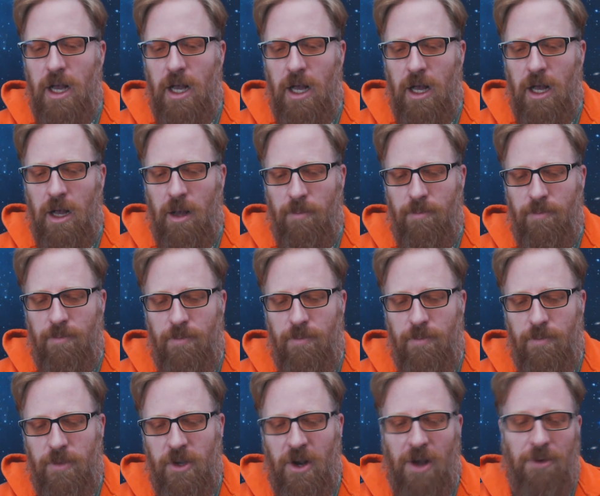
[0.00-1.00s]
I
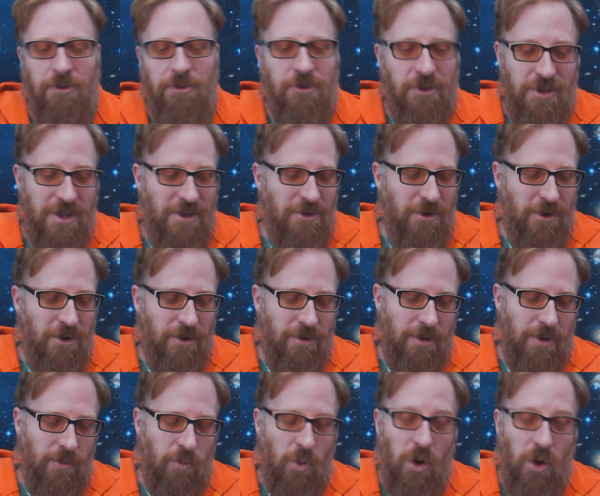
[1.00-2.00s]
was
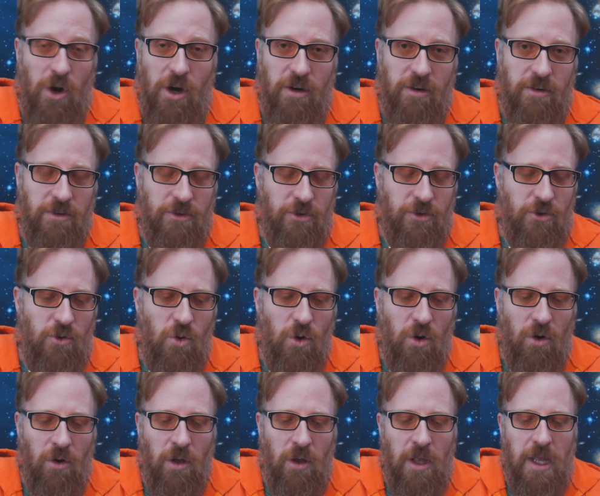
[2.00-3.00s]
either at work or at
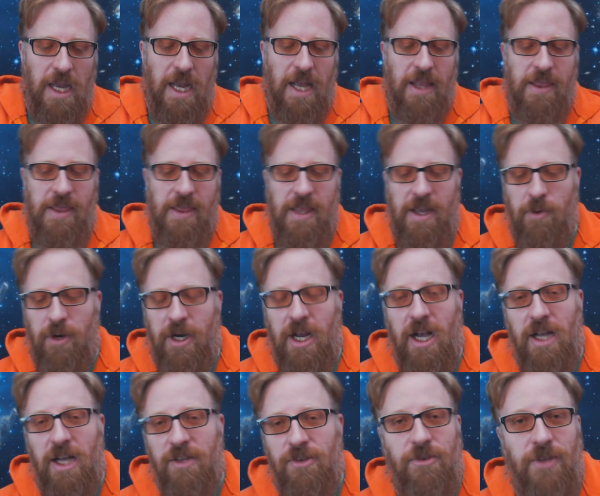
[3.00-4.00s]
school, and they were
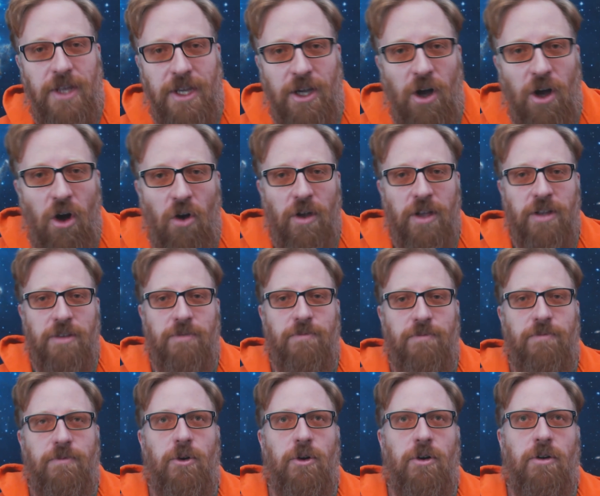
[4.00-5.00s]
constantly calling
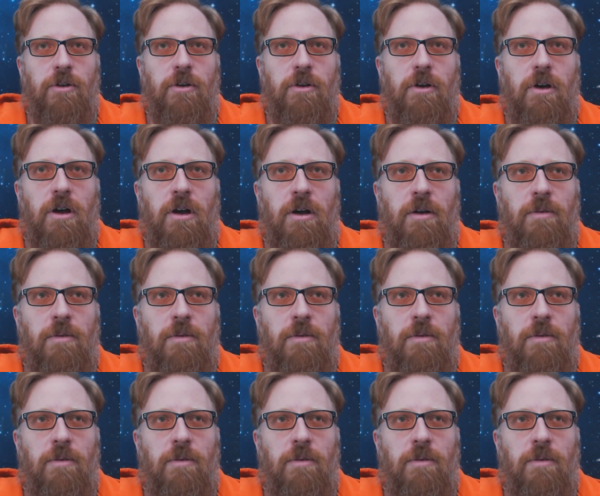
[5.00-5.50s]
for,